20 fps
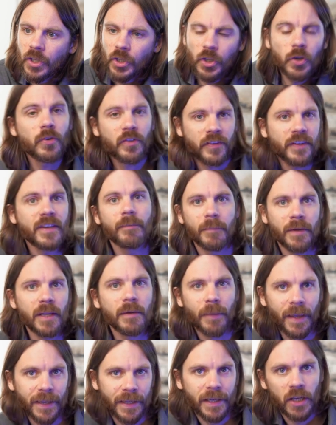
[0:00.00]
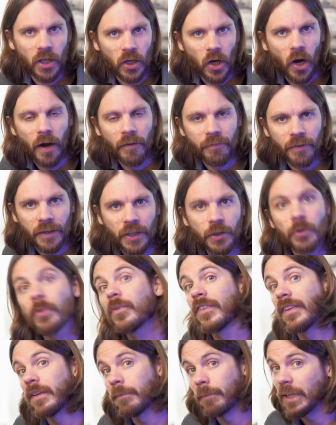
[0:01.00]
You see me making a coffee, you
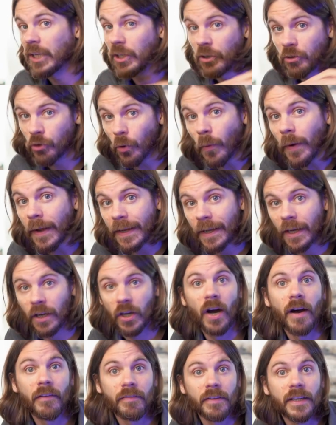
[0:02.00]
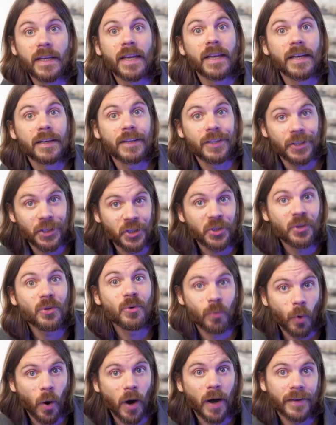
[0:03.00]
see me enjoying a coffee, and you
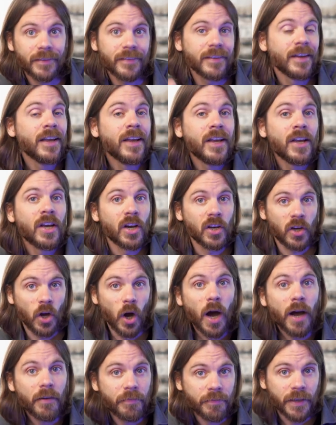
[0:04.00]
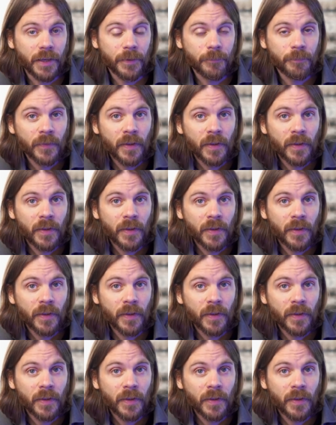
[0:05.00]
want a coffee.